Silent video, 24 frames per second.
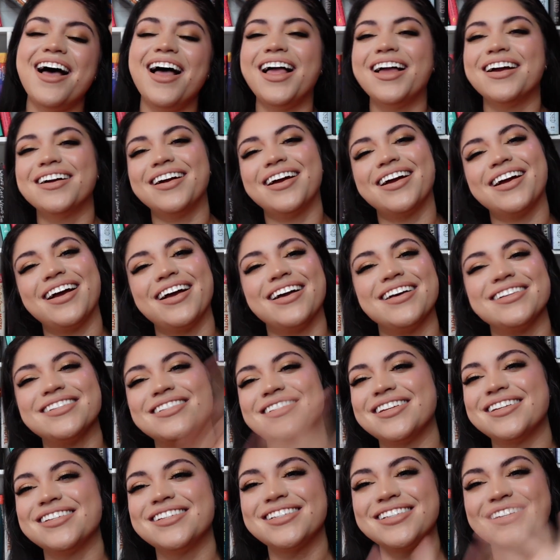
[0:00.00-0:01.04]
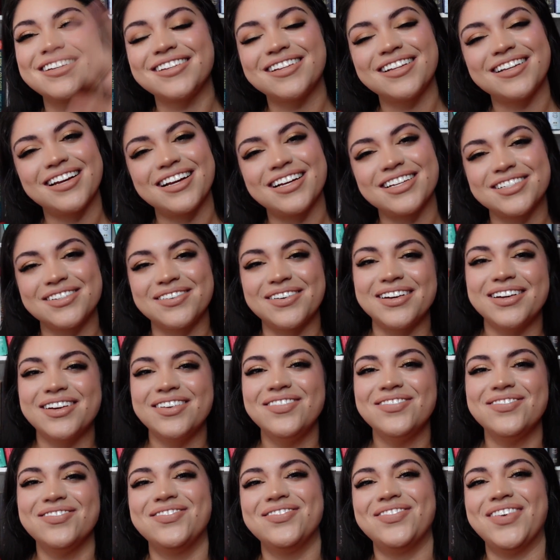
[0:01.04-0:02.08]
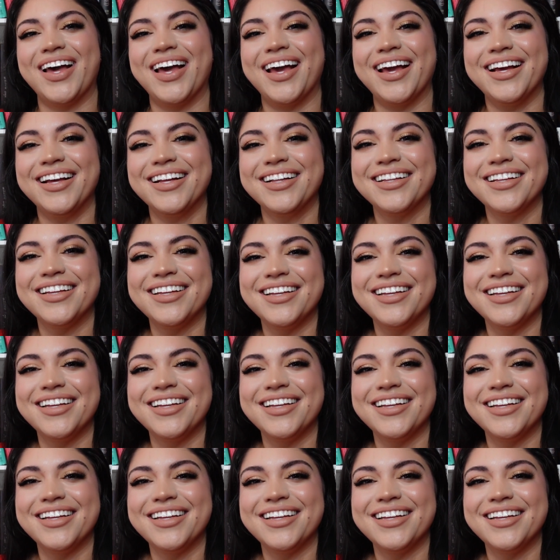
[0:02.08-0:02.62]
Alright guys, I'll see you in the next one. Bye.